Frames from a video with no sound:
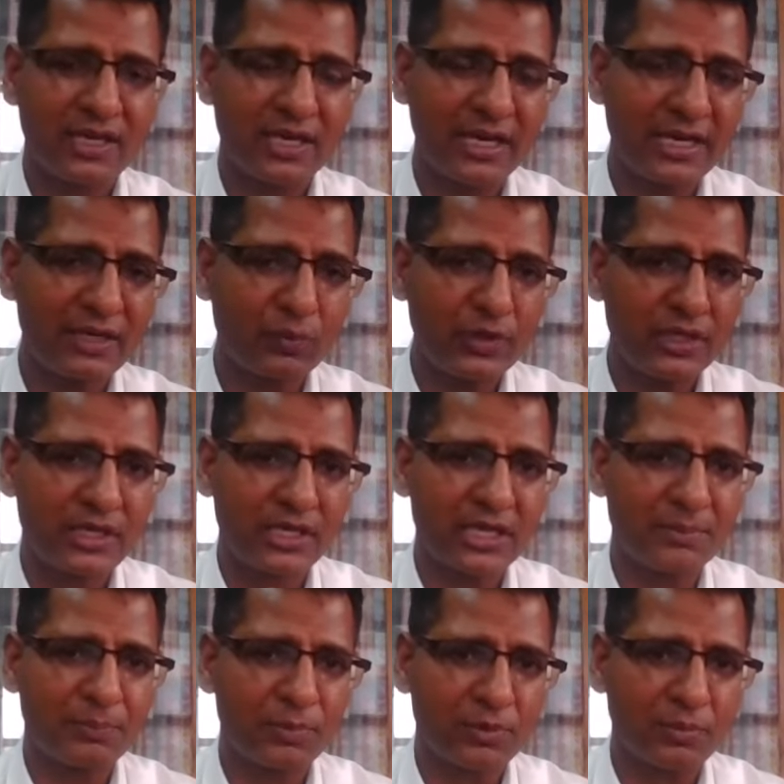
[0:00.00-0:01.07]
and we
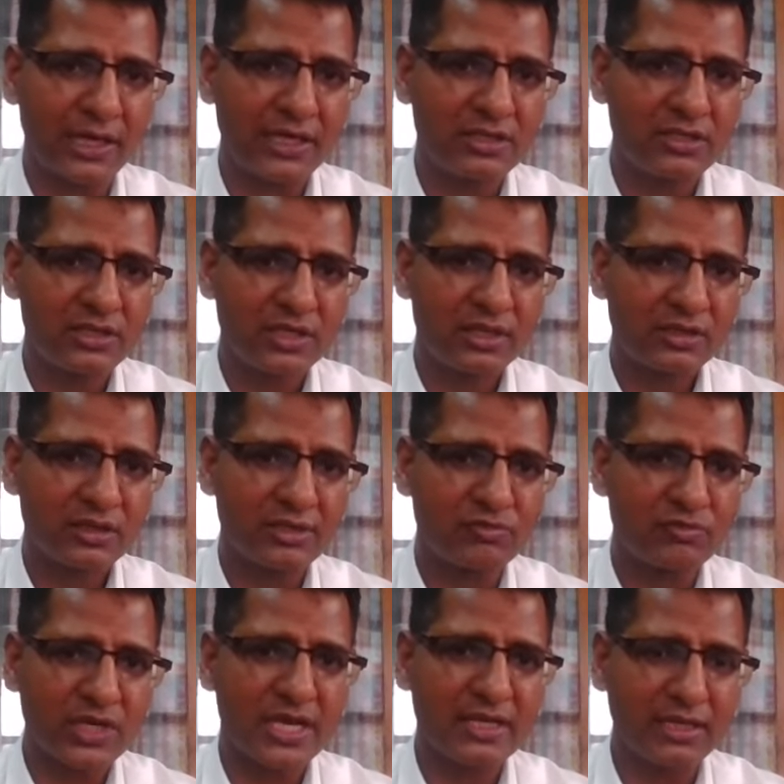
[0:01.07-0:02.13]
can provide the
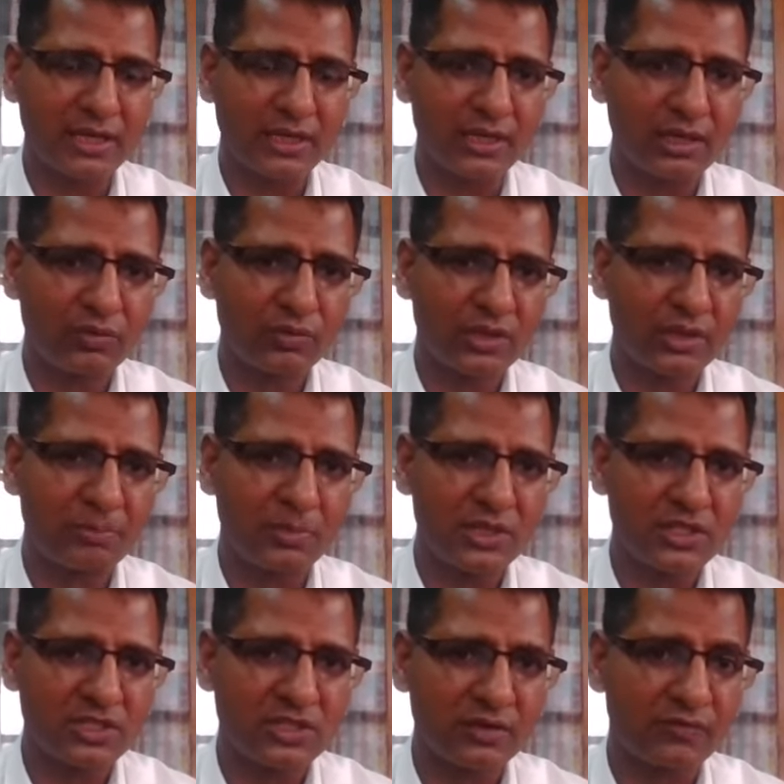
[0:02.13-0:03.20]
training on the
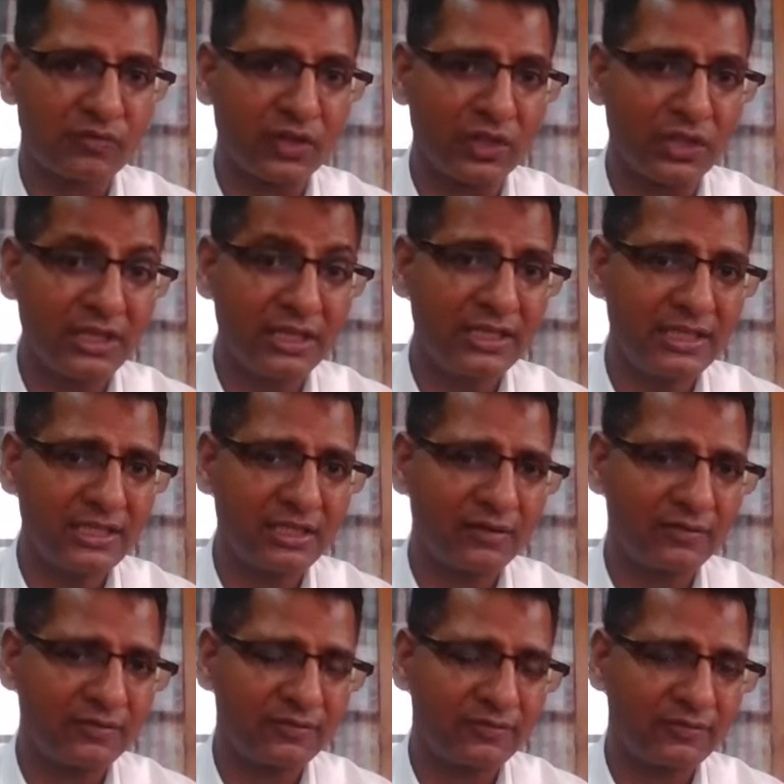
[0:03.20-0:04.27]
basis of need
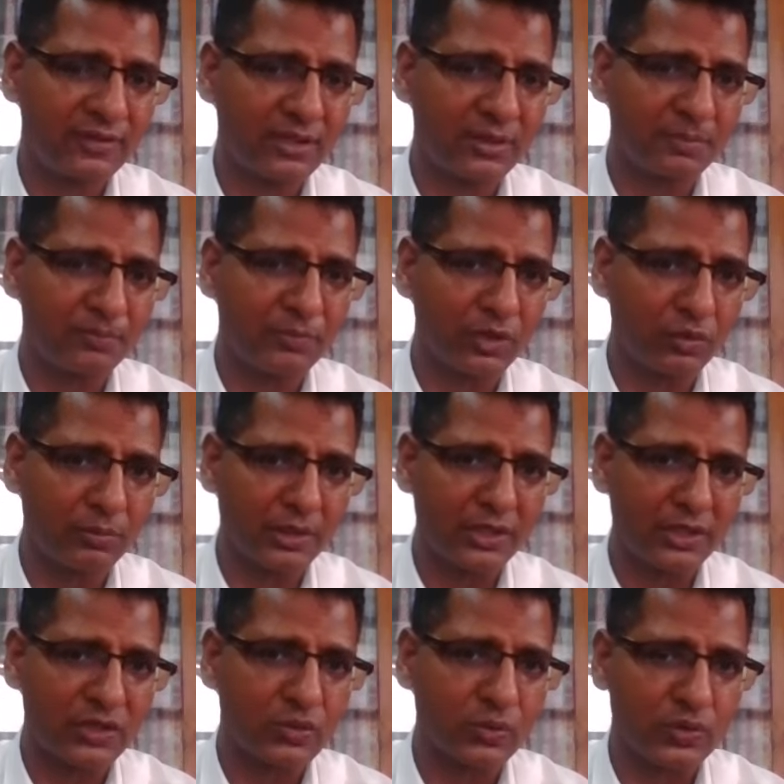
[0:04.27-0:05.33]
of the human
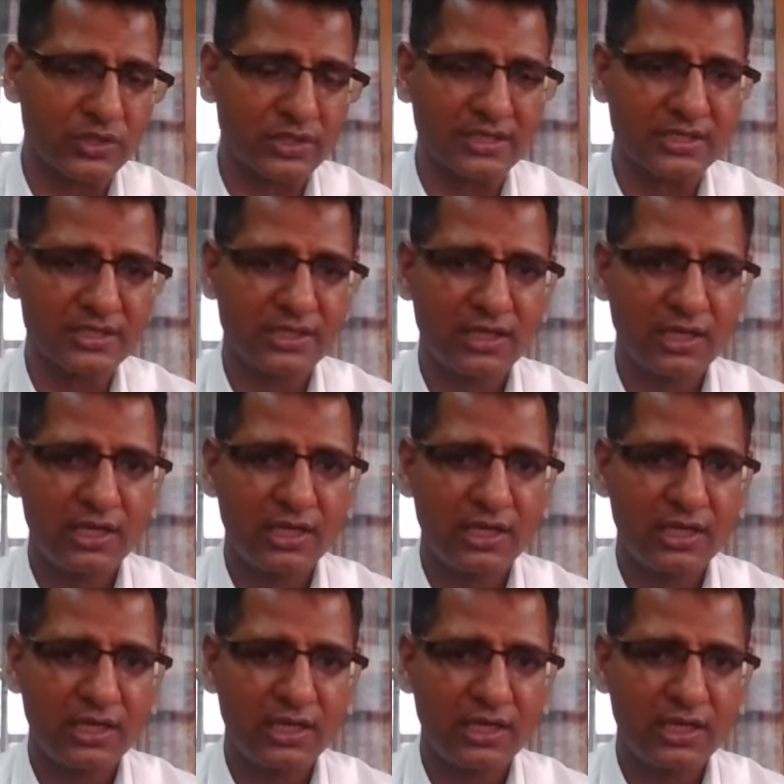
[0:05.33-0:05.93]
resources.